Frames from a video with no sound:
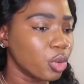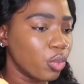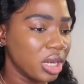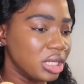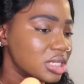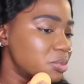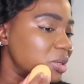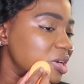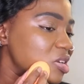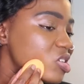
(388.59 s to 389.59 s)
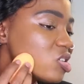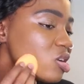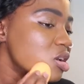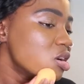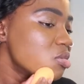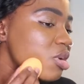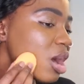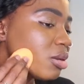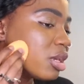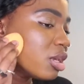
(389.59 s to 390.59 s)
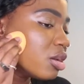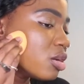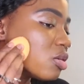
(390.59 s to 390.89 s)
wetting the sponge probably